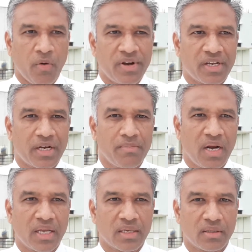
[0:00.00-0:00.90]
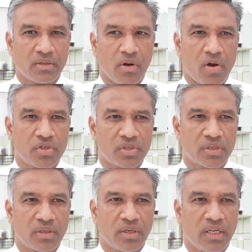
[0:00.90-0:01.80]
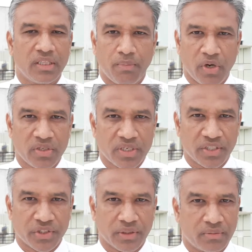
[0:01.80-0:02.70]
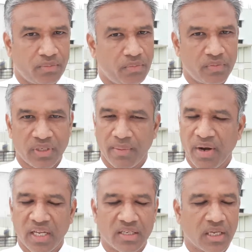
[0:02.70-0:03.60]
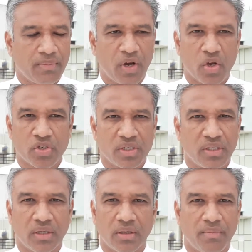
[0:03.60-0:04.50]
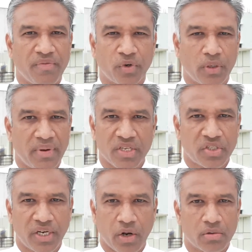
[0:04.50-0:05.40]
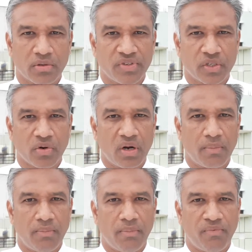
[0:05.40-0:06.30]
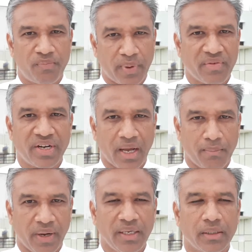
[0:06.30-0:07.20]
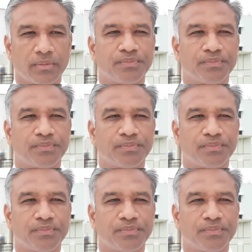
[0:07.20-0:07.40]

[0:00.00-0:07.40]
When a criminal case is launched in the police station, a criminal case can be launched in the before the magistrate also, which is called a private complaint,